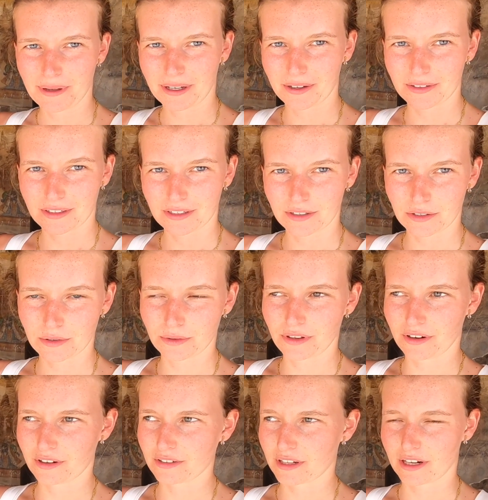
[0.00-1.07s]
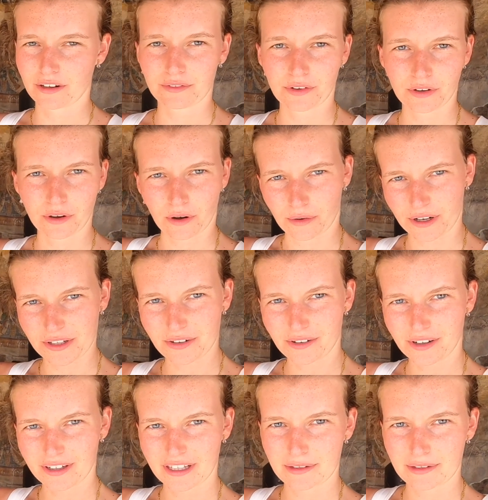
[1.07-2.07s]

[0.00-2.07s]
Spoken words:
because in the tour there is kind of a corridor